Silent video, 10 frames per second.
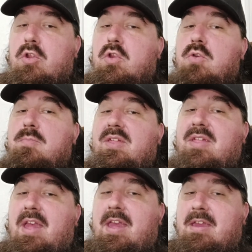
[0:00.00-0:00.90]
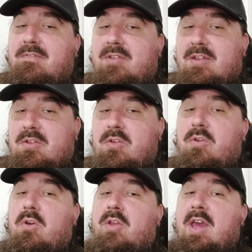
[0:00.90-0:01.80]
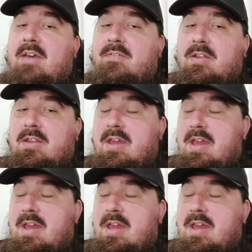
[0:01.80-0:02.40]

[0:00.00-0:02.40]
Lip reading: to be saved, to go to heaven.